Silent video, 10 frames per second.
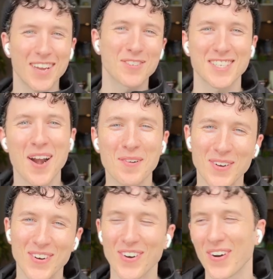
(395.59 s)
it was terrible,
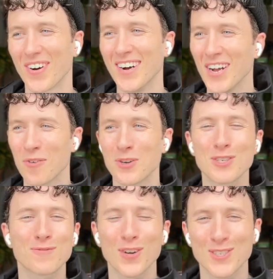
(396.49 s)
or we
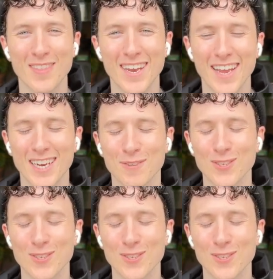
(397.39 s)
just focus on the negative.